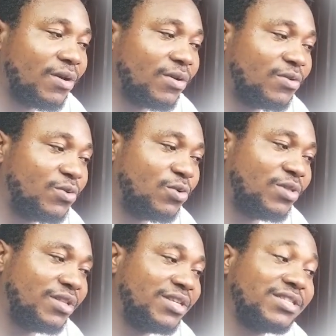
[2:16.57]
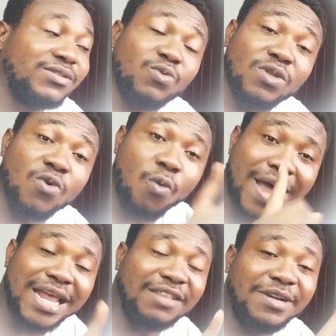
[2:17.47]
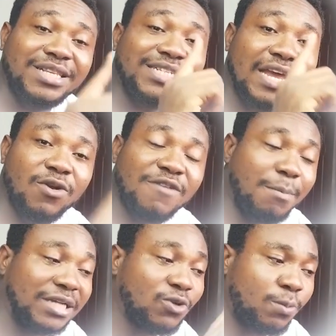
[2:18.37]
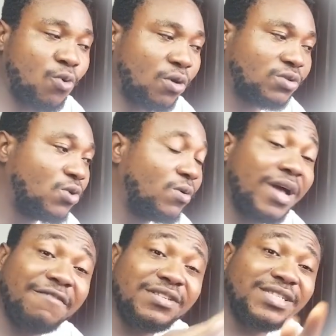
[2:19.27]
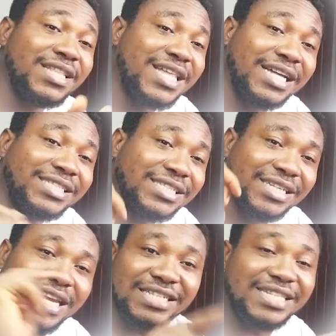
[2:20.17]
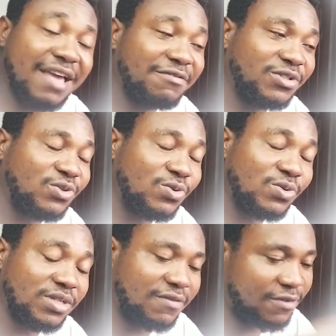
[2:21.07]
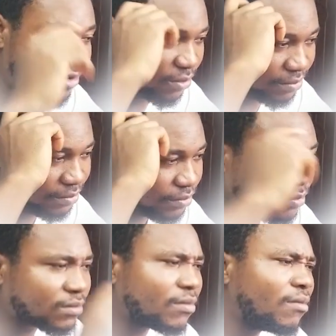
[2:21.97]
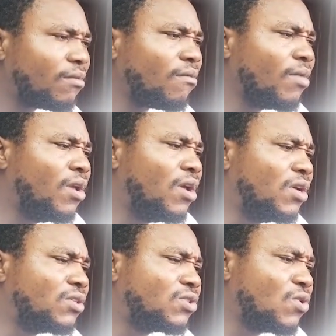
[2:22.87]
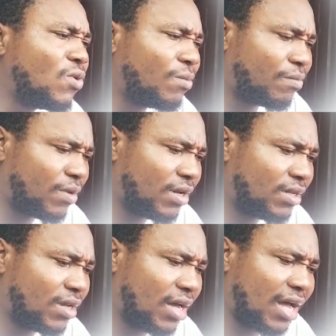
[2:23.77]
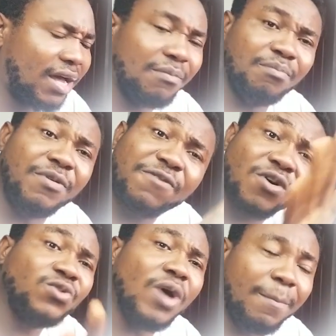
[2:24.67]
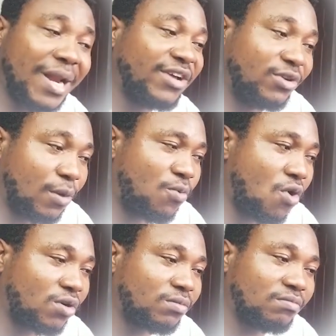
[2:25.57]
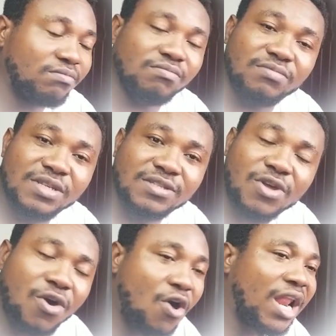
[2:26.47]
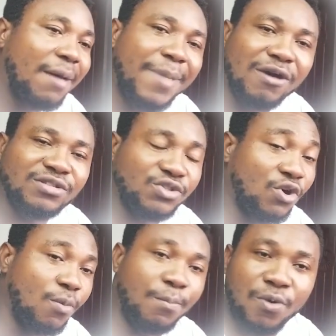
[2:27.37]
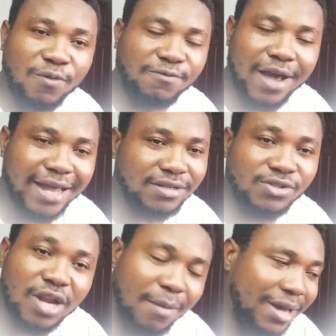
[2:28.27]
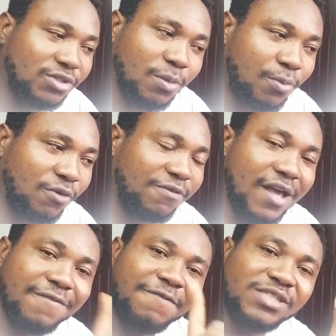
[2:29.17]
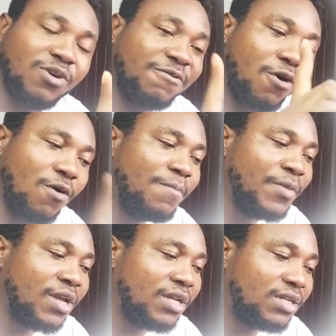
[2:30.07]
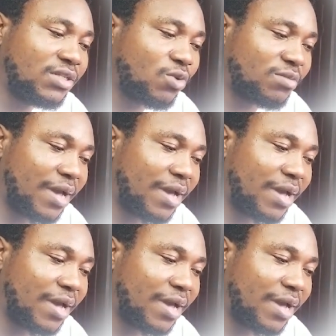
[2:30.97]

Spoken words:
This one advantage I love about Upwork. So having said that, let's dive into the video. So before you apply on Upwork, it's all about your profile. First of all, this was my